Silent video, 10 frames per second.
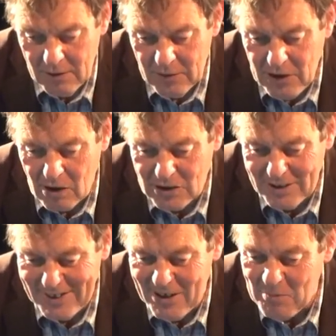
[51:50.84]

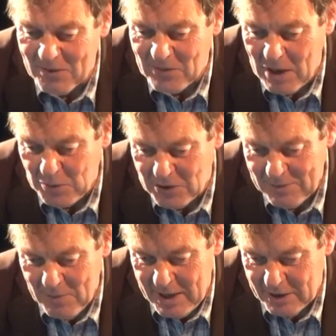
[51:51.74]
Reduction in the number of
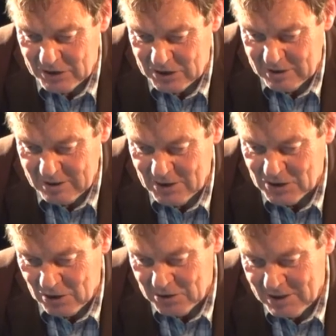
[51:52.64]
deputy mayors,
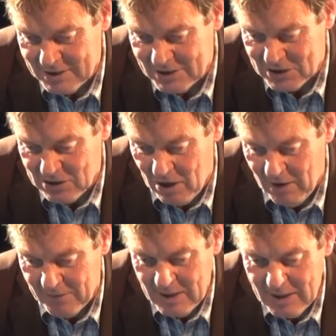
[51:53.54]
associated
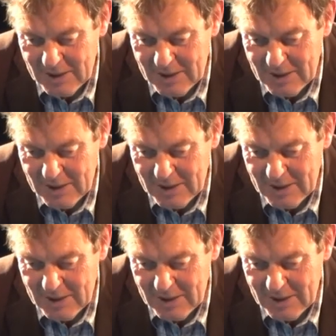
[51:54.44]
staff.